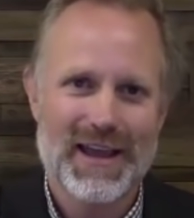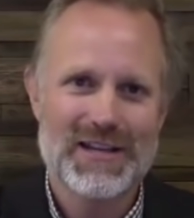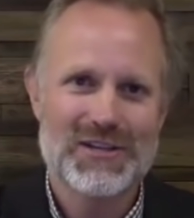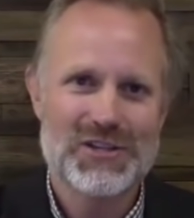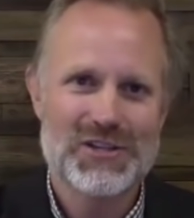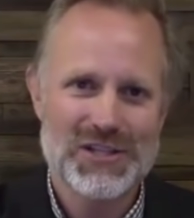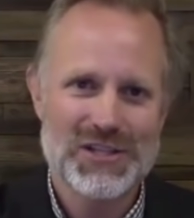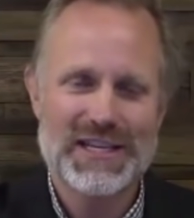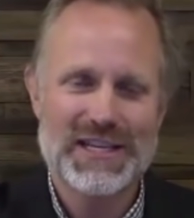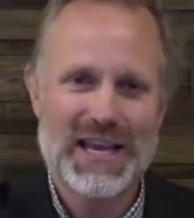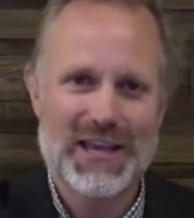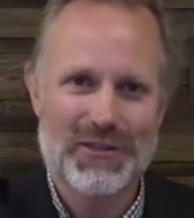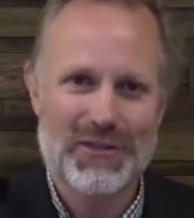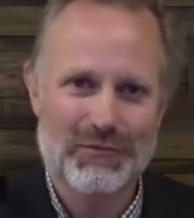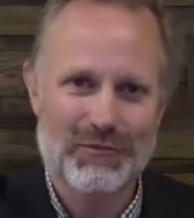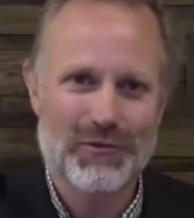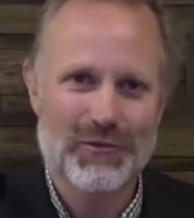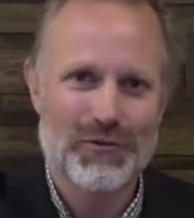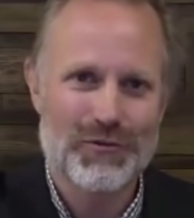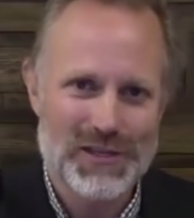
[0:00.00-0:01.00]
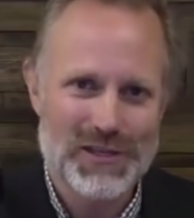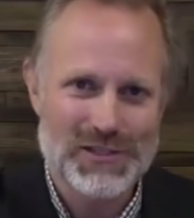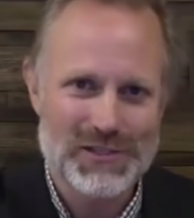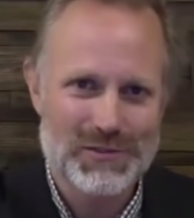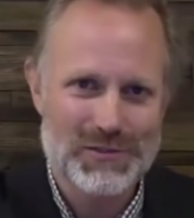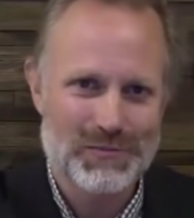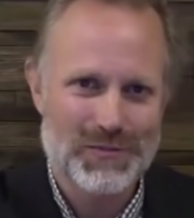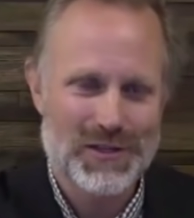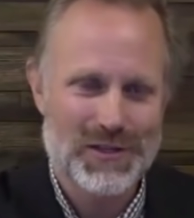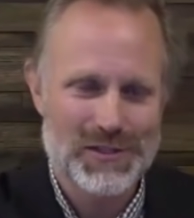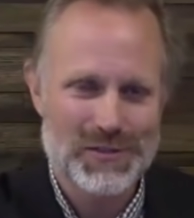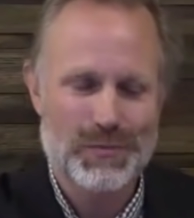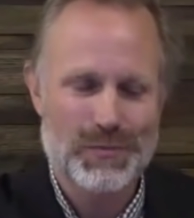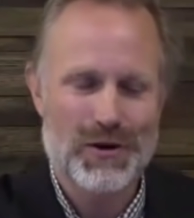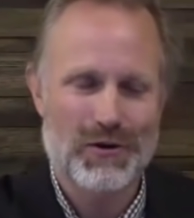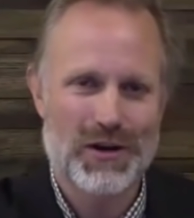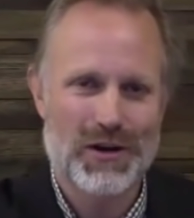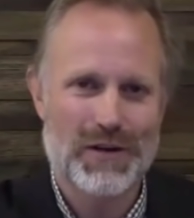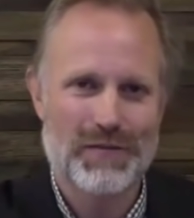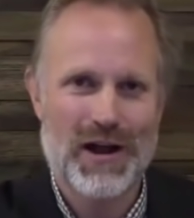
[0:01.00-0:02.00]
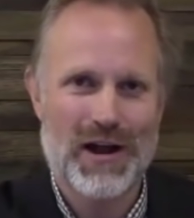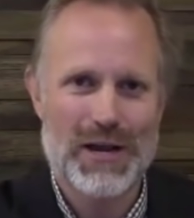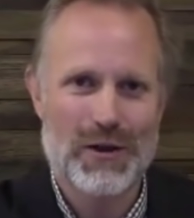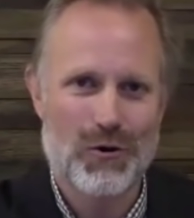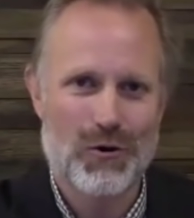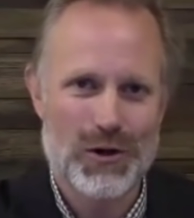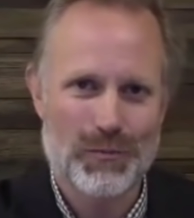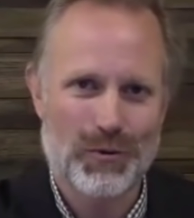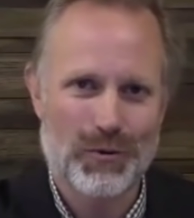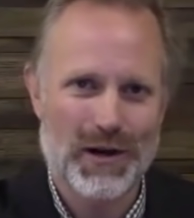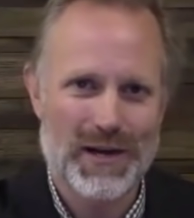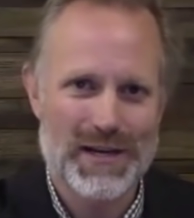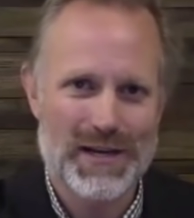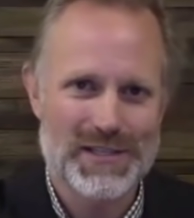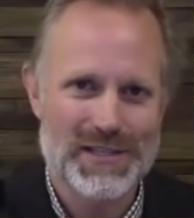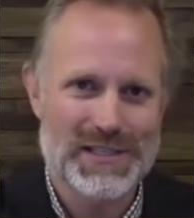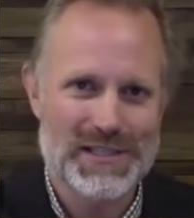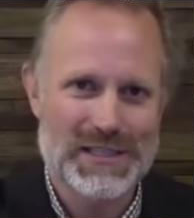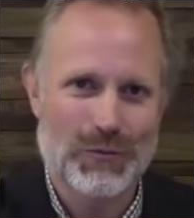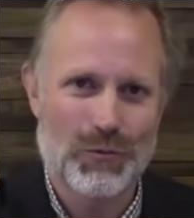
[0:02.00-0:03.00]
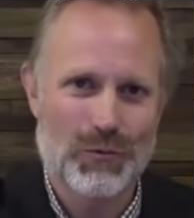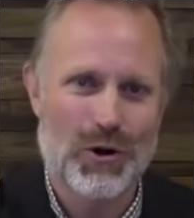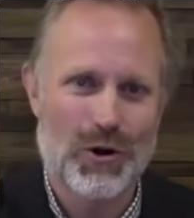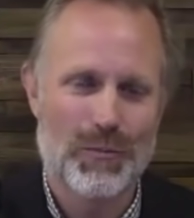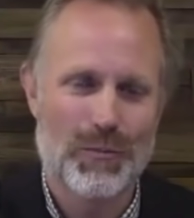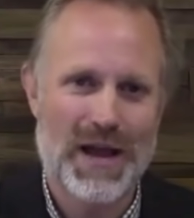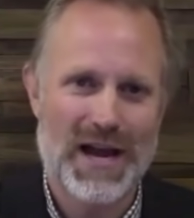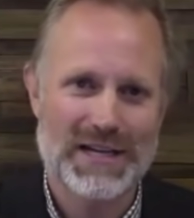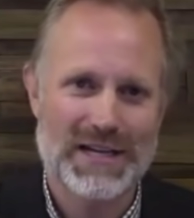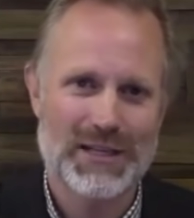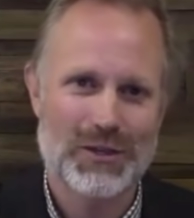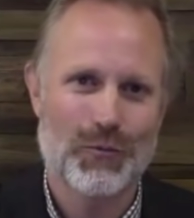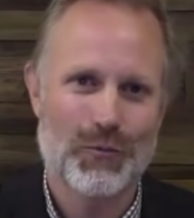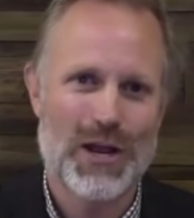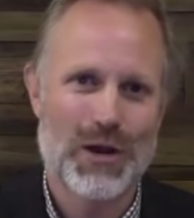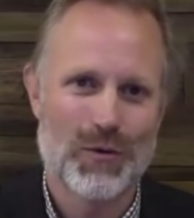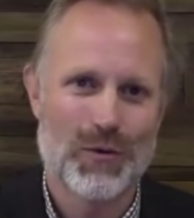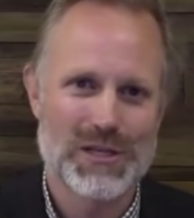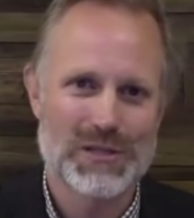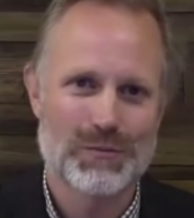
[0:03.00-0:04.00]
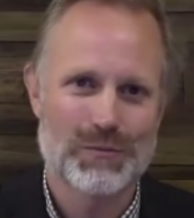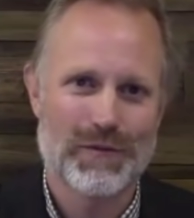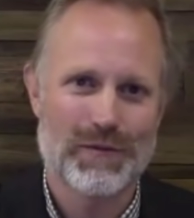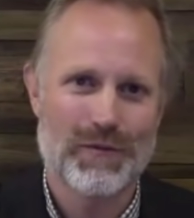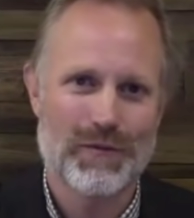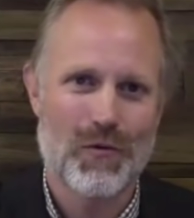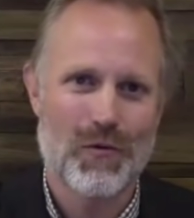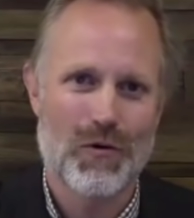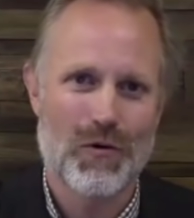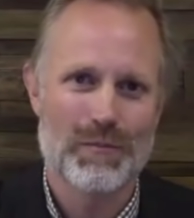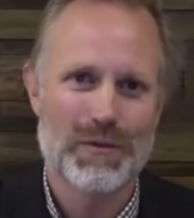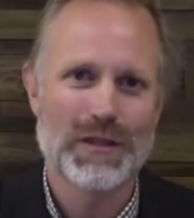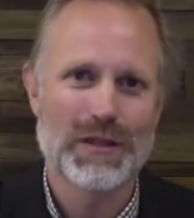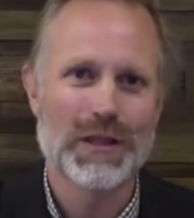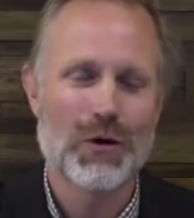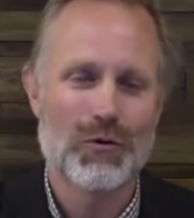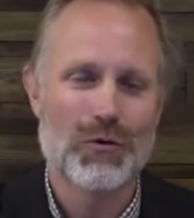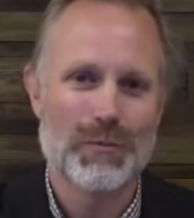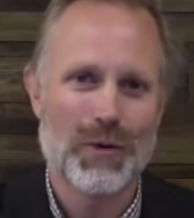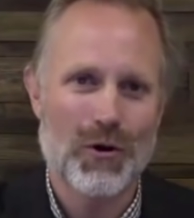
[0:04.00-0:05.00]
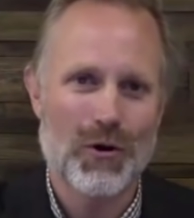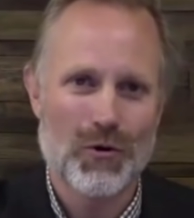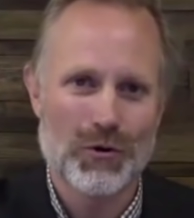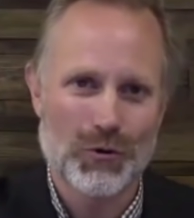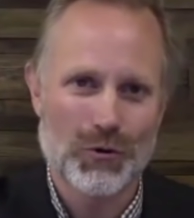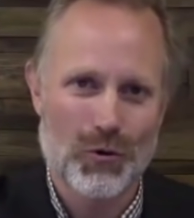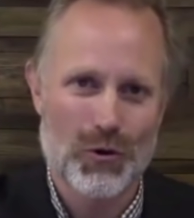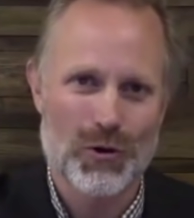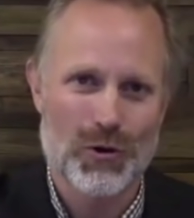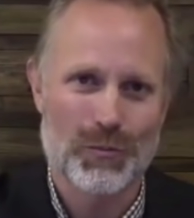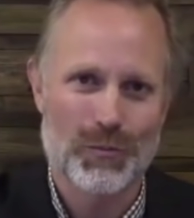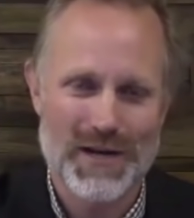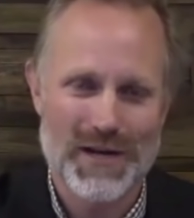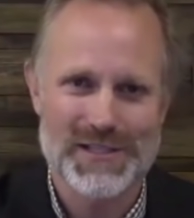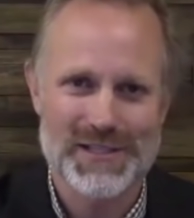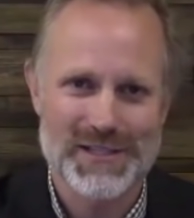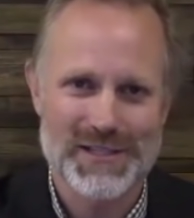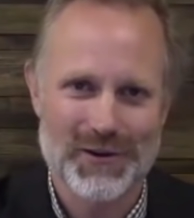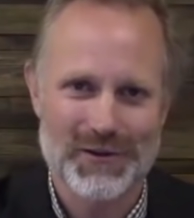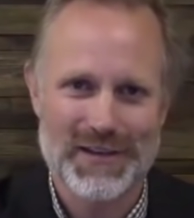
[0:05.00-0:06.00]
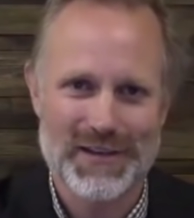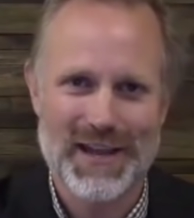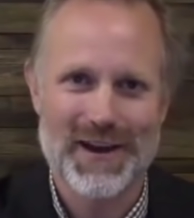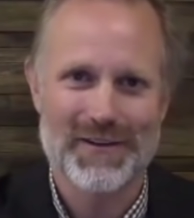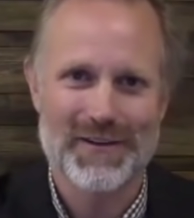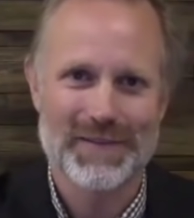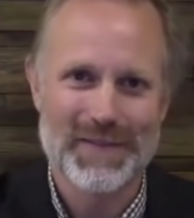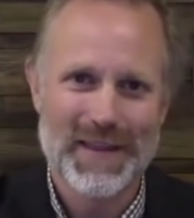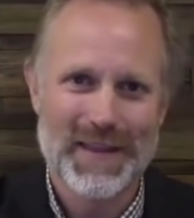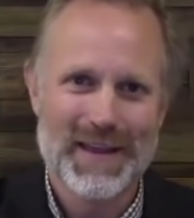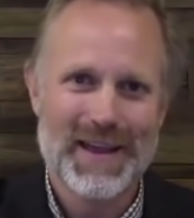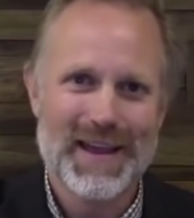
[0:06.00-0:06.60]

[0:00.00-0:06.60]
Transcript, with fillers: just to get through this this period of high oil prices and then we'll go back to the way it was before but lo and behold oil prices go down